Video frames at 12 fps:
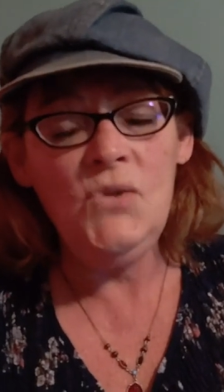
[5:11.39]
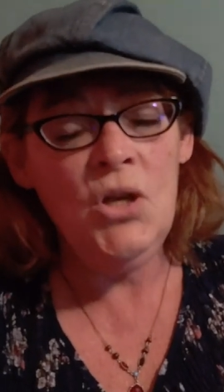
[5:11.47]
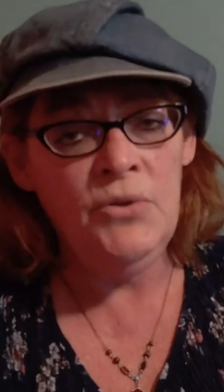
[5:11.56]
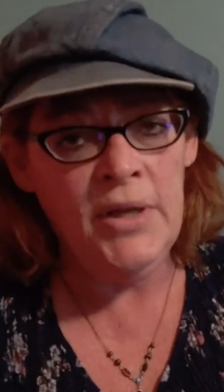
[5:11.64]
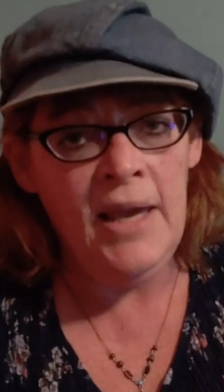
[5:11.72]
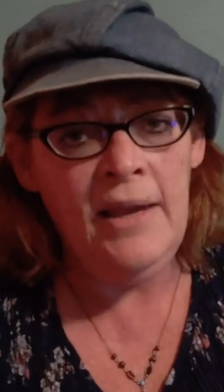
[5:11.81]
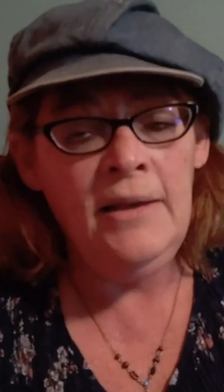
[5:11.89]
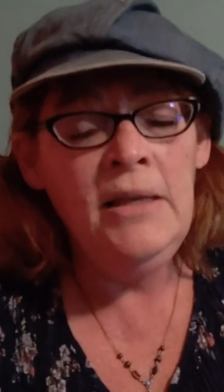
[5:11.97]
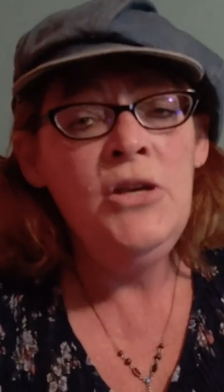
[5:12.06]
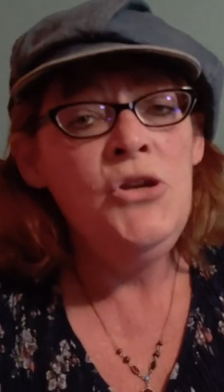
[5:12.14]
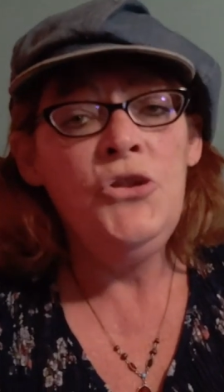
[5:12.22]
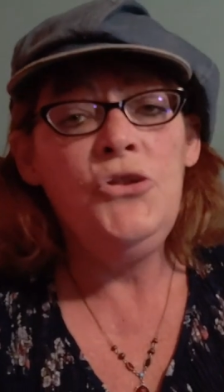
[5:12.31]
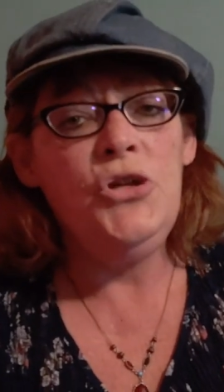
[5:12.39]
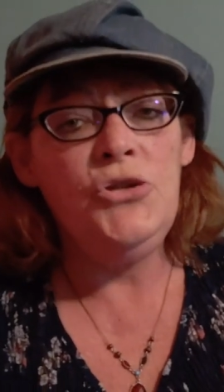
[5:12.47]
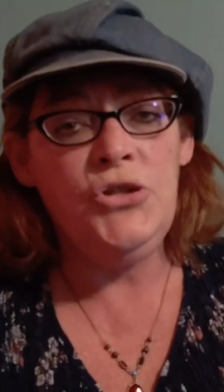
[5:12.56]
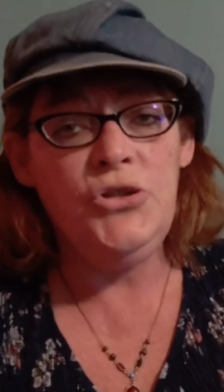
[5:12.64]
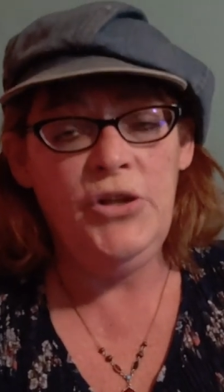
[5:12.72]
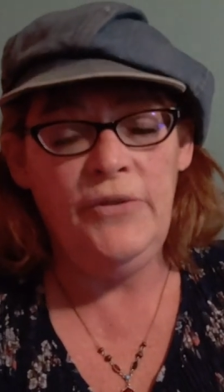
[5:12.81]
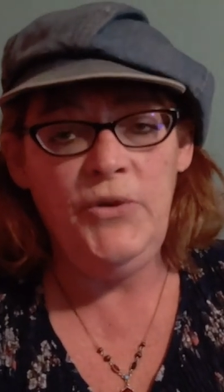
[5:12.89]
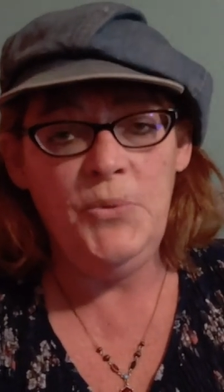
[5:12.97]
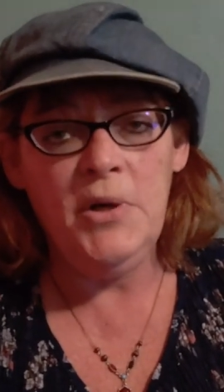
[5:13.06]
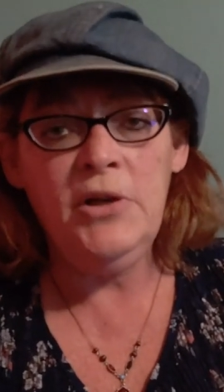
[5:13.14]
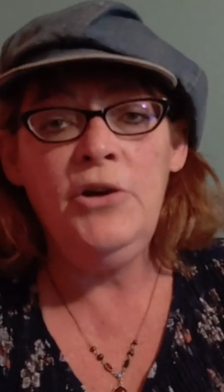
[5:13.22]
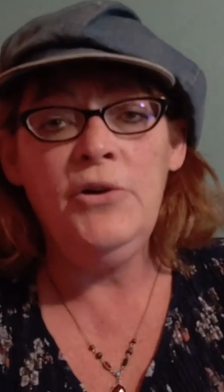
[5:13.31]
Okay? This, if you
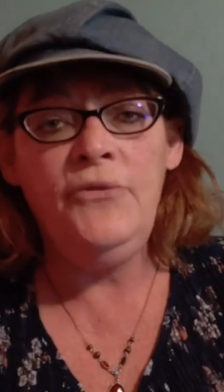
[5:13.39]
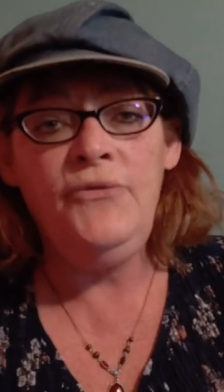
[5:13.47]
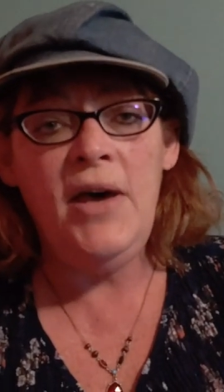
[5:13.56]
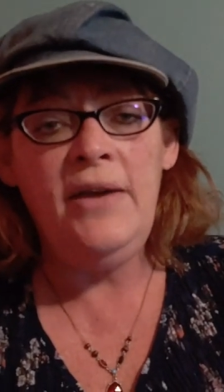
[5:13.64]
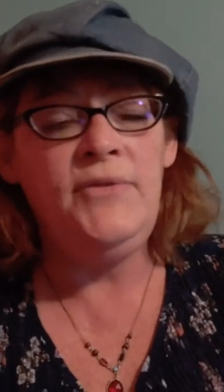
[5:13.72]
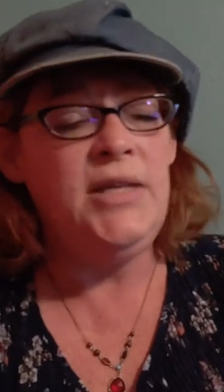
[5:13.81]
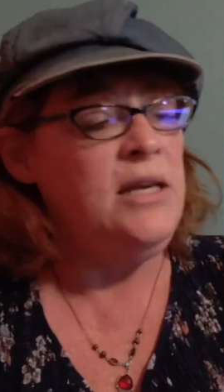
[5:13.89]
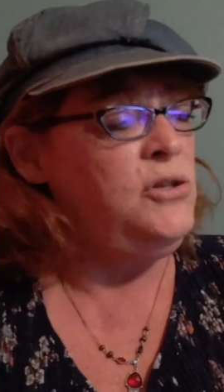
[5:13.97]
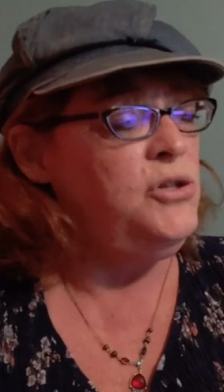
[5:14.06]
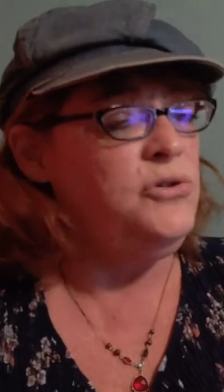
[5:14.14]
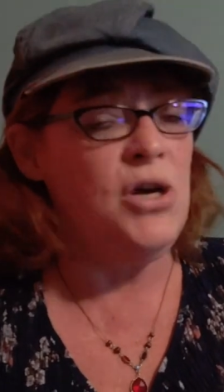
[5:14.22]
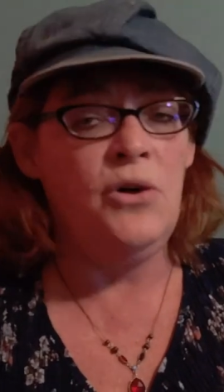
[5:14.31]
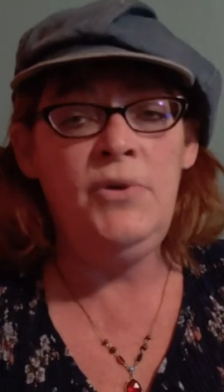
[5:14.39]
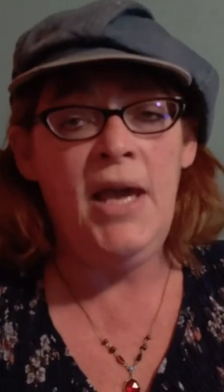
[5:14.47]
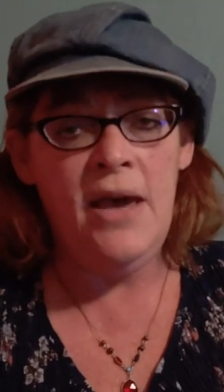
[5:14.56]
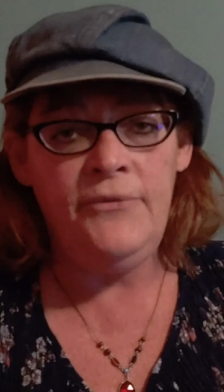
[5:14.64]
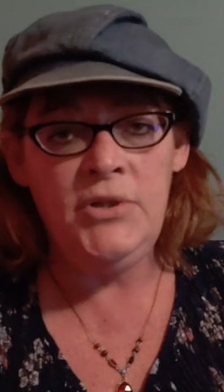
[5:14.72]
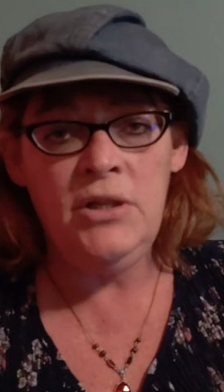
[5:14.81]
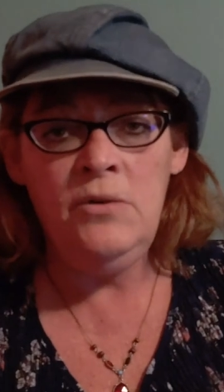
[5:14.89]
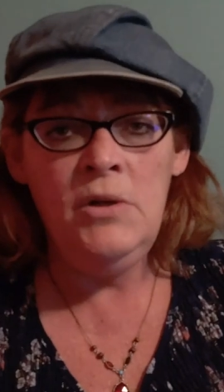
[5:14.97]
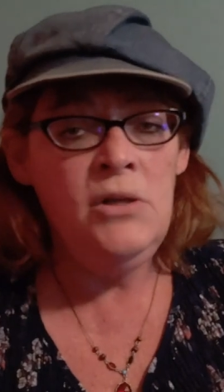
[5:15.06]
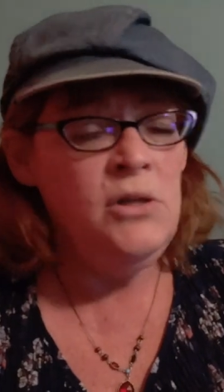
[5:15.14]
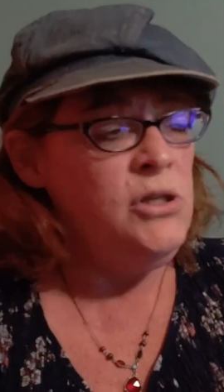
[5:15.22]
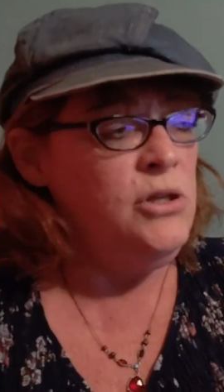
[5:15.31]
want to go to 5D, and you don't have to,
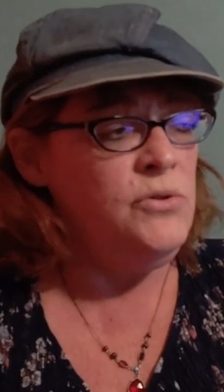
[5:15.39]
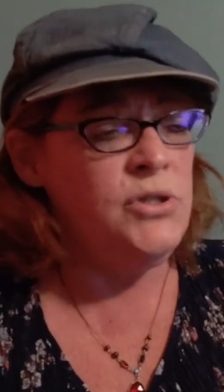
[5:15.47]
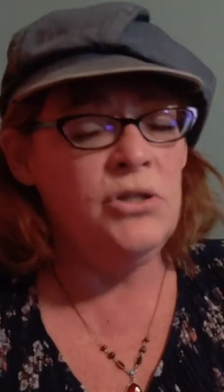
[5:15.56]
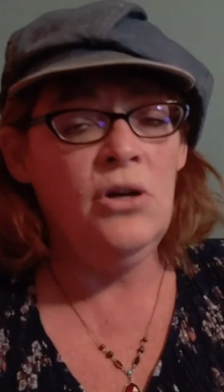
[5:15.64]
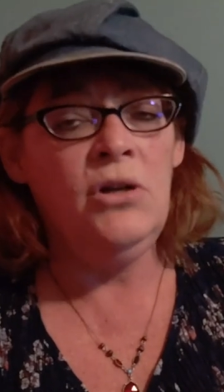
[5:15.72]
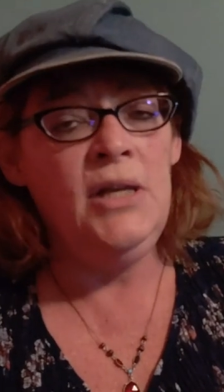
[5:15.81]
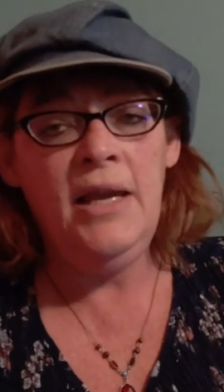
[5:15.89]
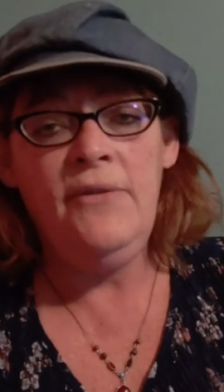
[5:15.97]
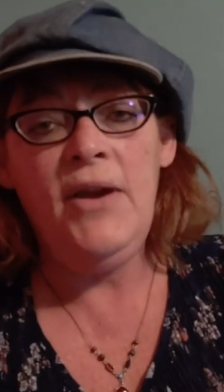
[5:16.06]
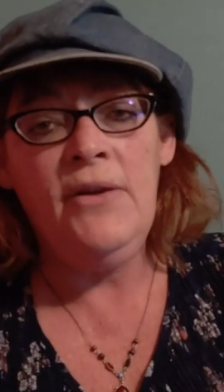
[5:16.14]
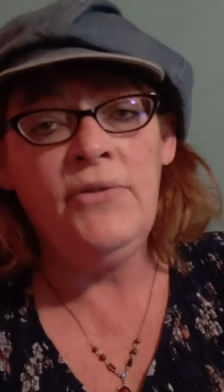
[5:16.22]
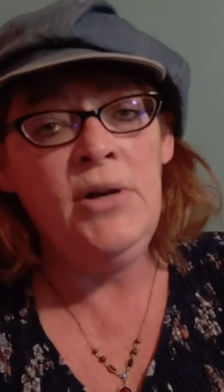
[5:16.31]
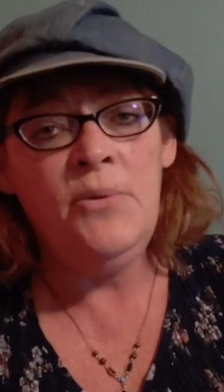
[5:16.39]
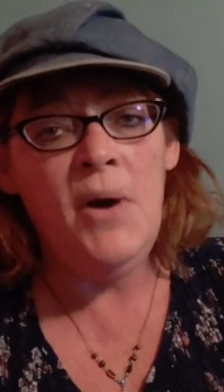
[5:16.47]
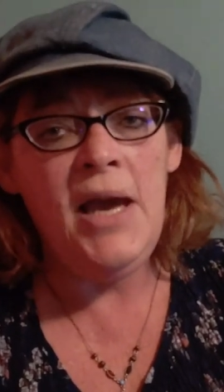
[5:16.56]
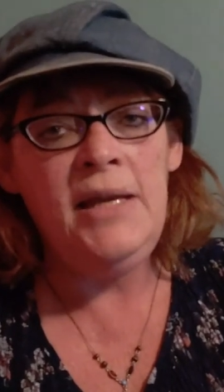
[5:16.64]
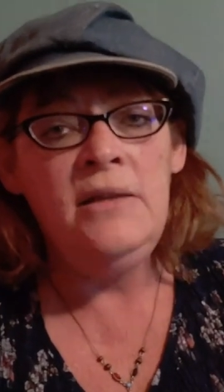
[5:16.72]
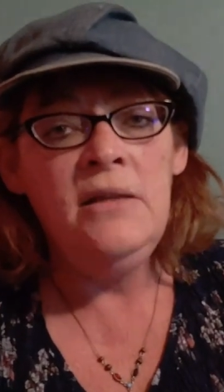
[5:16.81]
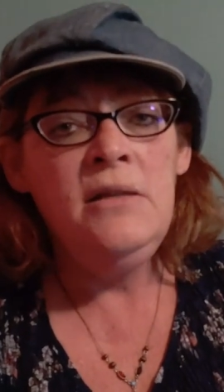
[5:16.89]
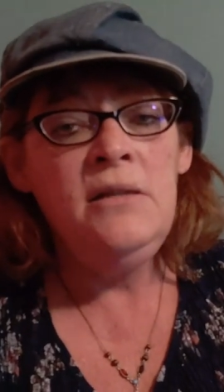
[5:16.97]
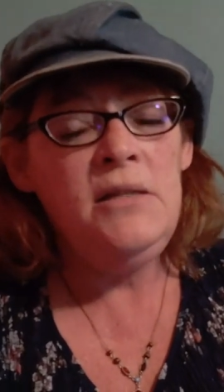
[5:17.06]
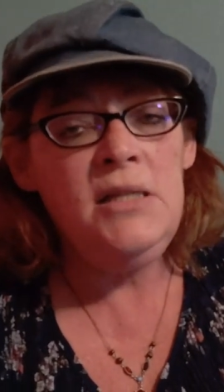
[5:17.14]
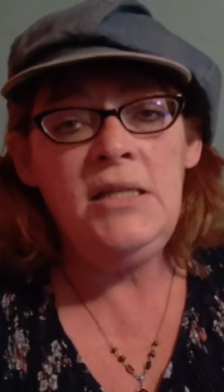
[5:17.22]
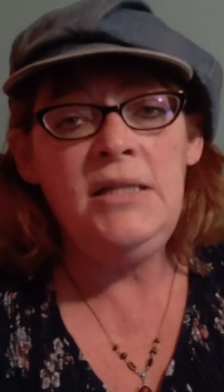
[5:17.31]
you certainly have every right
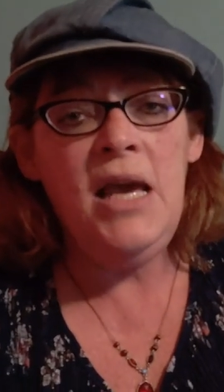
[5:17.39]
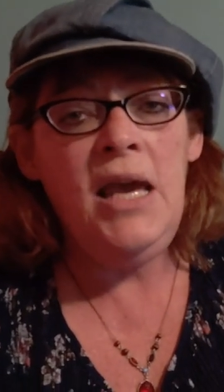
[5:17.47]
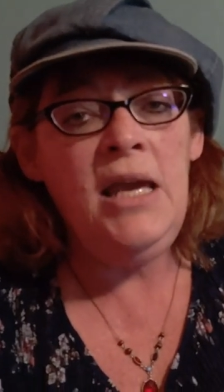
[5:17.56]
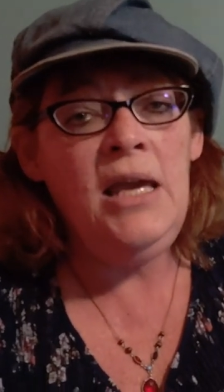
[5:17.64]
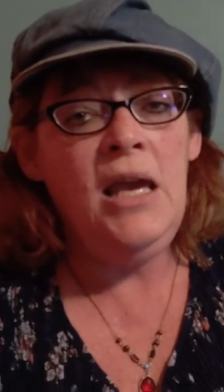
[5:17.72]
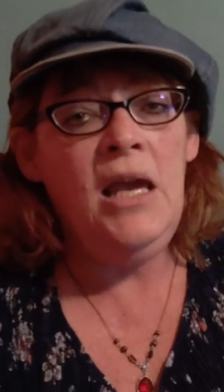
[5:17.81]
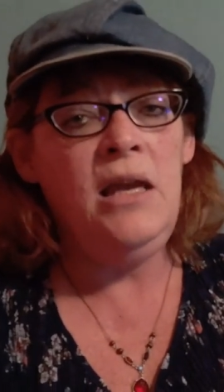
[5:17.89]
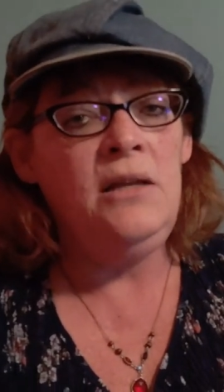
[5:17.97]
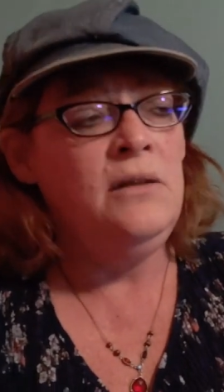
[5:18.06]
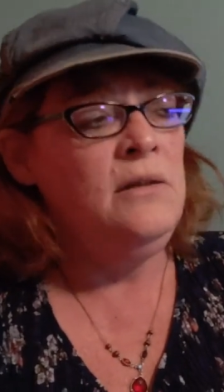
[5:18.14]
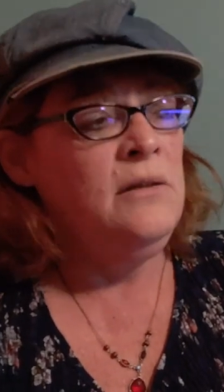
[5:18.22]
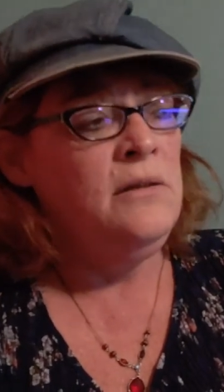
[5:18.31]
to stay and